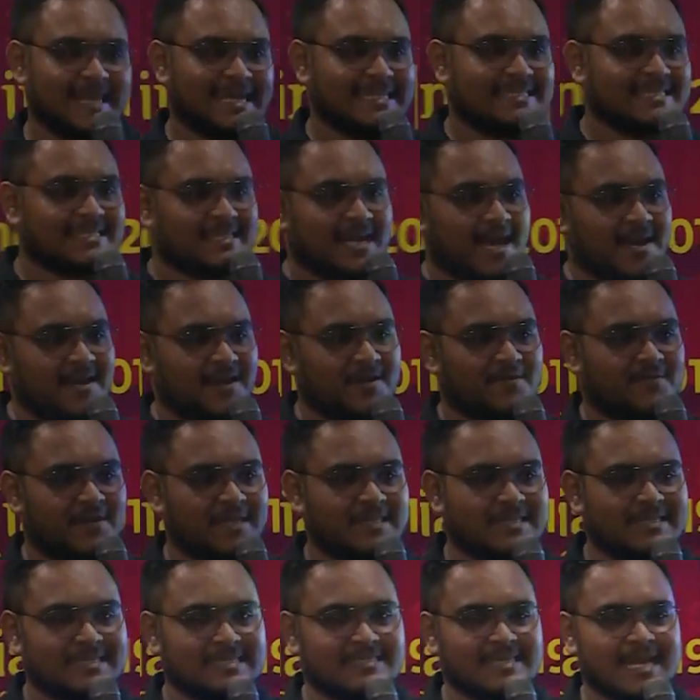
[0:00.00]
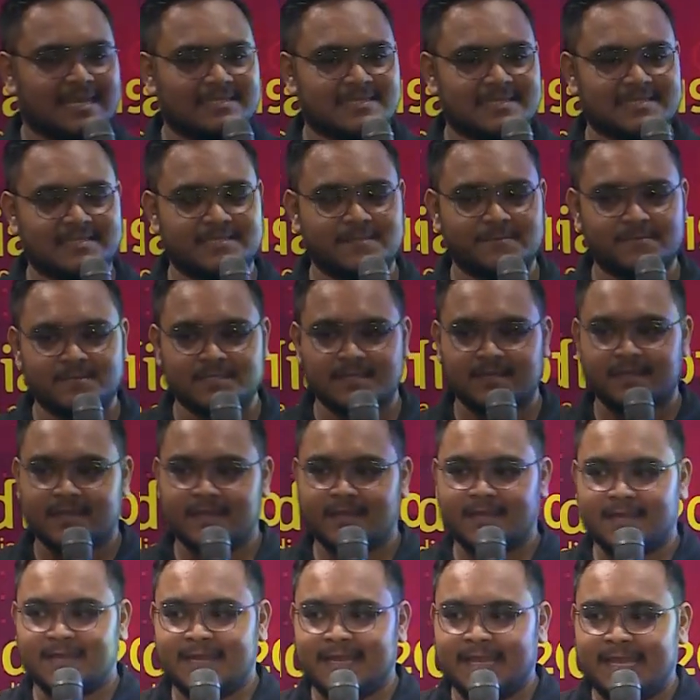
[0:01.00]
gets started with design systems,
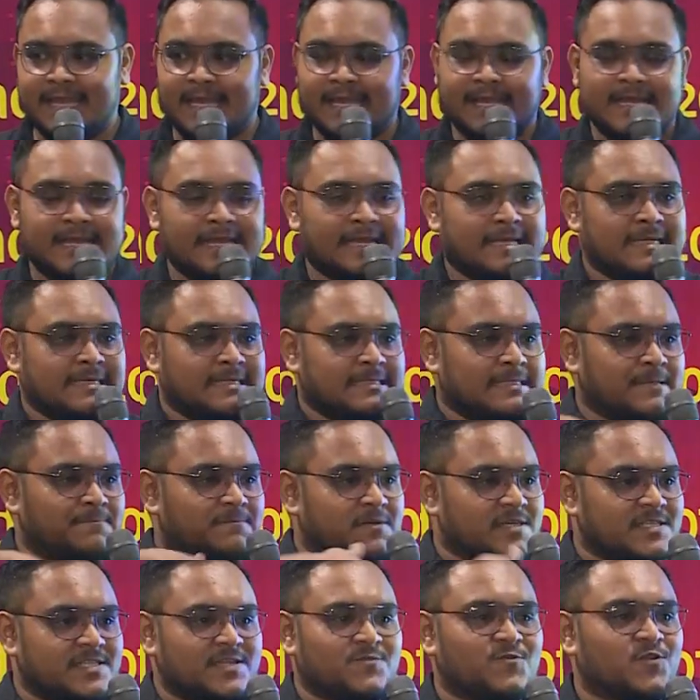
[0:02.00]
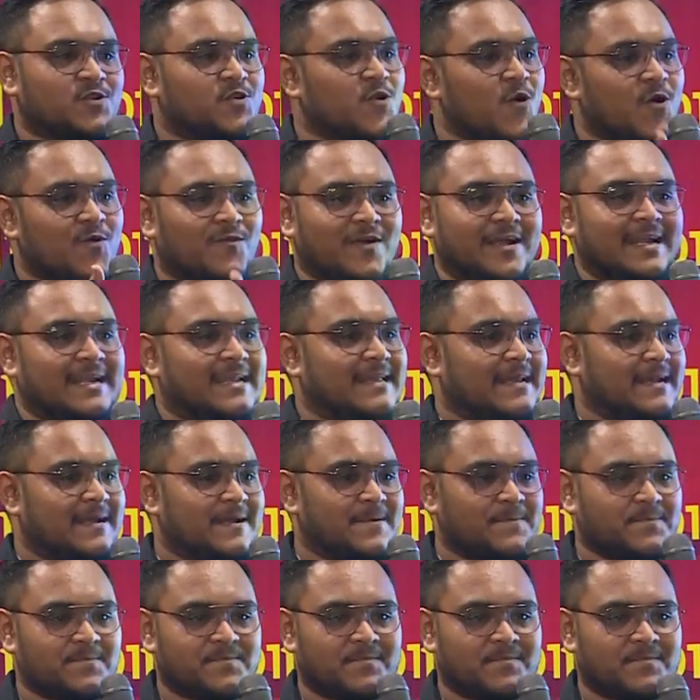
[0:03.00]
the person would go over internet.